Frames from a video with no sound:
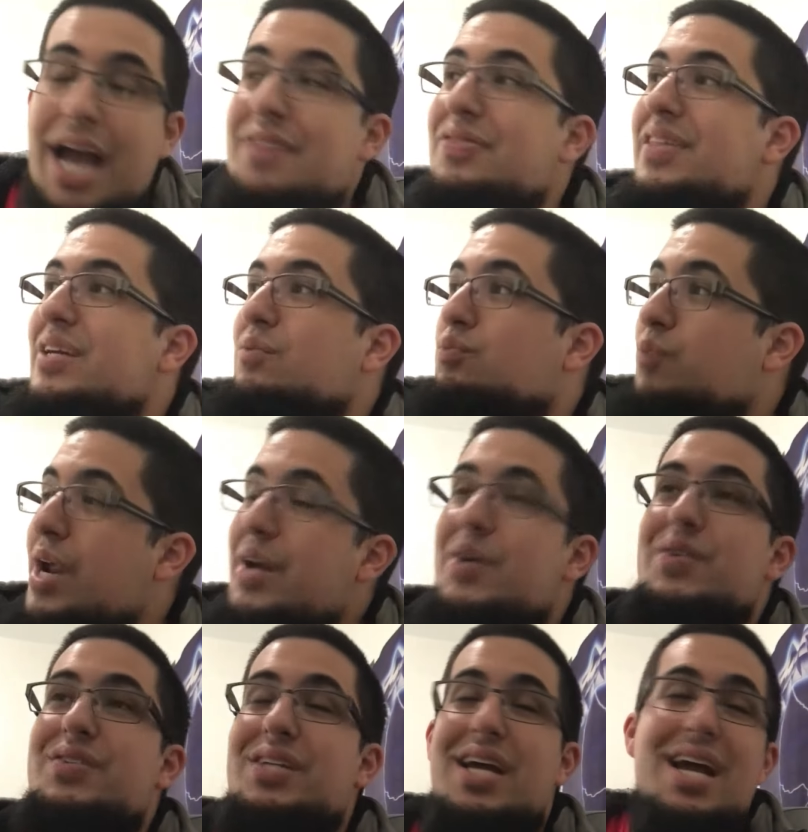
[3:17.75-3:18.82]
I think
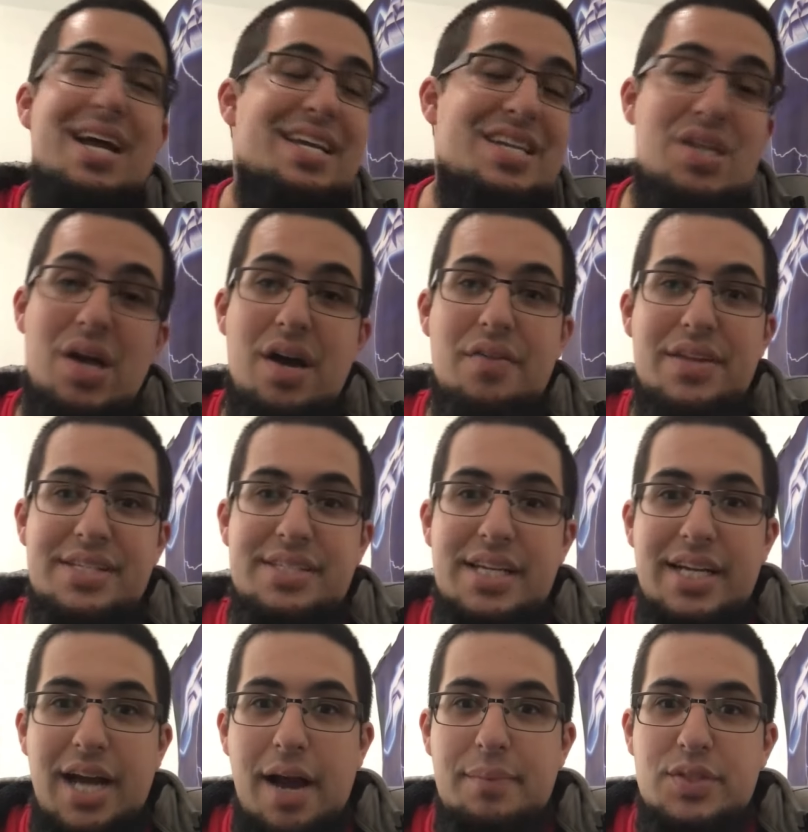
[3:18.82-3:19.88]
rares, you know how they
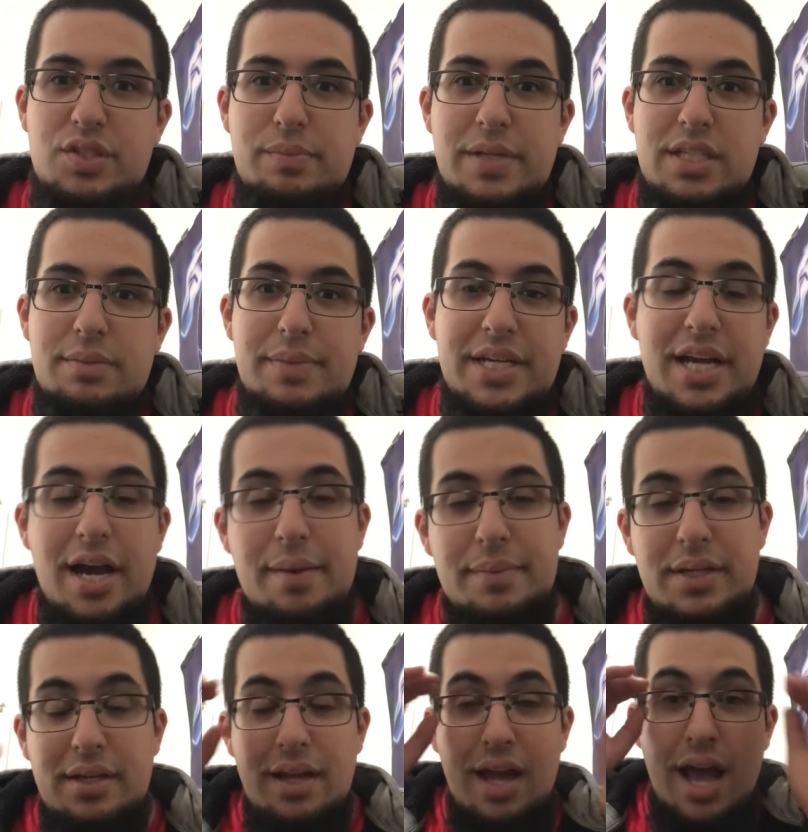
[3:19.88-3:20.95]
say commons are meant to be
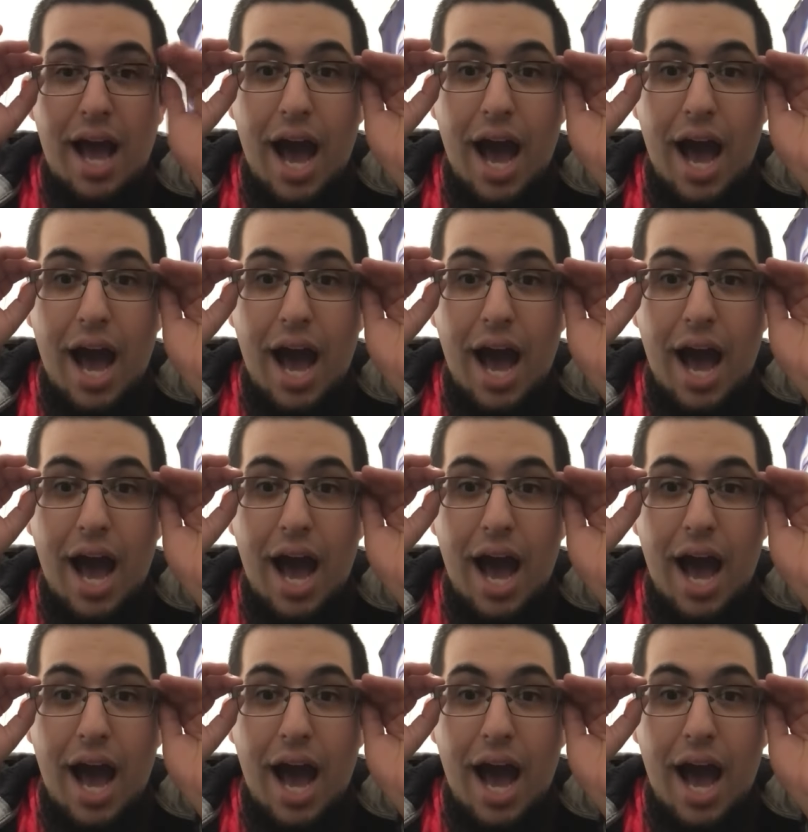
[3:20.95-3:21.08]
common?